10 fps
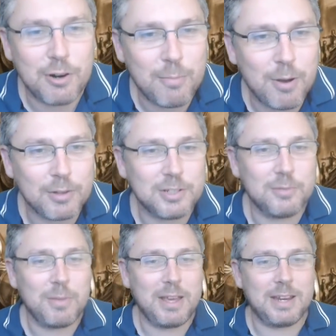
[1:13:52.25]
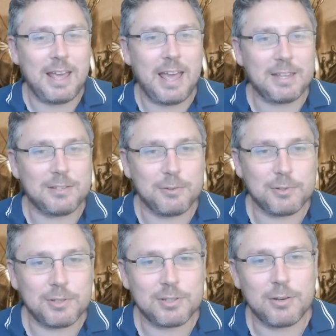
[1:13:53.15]
R. Martin made Essos
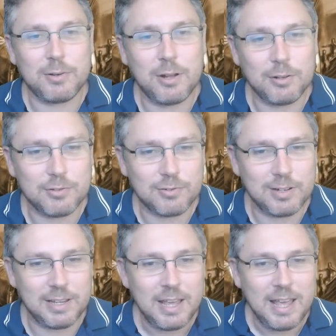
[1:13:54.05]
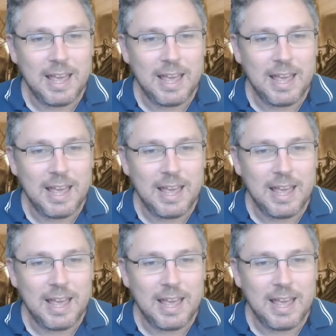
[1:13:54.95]
so culturally